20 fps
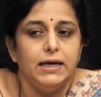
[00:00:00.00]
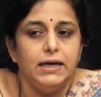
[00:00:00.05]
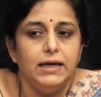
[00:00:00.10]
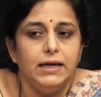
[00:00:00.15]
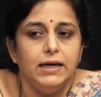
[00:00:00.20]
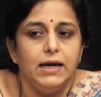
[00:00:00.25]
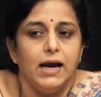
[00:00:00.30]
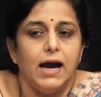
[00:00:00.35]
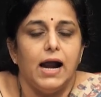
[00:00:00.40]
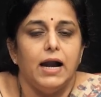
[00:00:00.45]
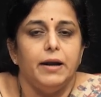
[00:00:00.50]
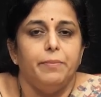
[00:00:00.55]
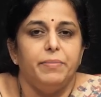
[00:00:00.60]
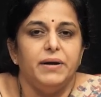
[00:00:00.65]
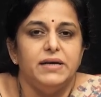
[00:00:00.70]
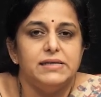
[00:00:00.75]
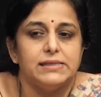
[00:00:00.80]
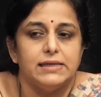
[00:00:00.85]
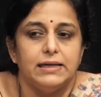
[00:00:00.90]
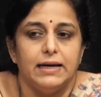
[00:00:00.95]
E and
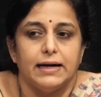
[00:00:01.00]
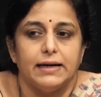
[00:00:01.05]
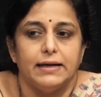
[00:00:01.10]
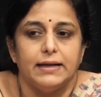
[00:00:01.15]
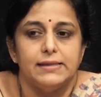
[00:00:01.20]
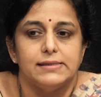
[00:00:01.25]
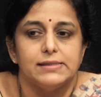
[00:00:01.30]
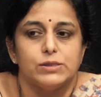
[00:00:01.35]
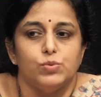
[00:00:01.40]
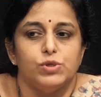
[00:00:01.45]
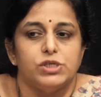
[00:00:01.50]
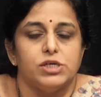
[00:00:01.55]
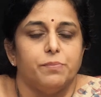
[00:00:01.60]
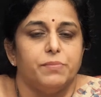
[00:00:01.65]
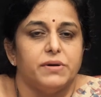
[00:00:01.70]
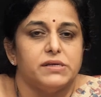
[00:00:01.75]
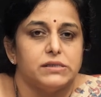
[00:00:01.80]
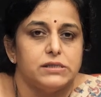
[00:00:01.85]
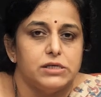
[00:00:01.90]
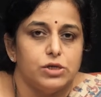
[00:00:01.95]
P selectins, which are
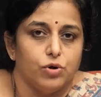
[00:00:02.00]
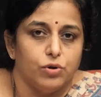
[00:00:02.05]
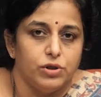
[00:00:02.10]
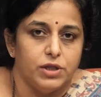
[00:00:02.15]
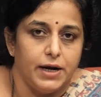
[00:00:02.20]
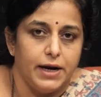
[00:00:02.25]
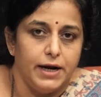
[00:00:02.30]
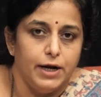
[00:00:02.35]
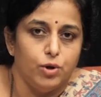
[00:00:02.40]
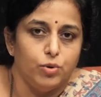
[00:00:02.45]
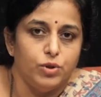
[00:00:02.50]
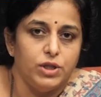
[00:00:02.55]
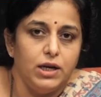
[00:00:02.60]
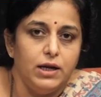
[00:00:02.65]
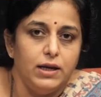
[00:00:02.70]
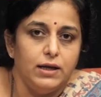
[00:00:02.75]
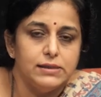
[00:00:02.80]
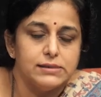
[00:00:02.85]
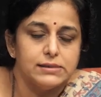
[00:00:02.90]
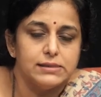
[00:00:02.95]
present on the
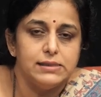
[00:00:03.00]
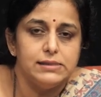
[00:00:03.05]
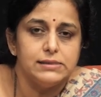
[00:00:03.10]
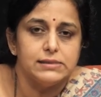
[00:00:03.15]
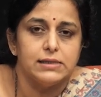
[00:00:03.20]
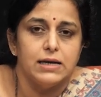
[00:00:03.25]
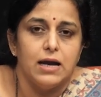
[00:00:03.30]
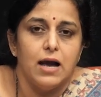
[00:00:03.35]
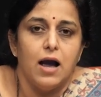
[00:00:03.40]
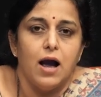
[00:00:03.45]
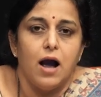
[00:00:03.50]
endothelial cells,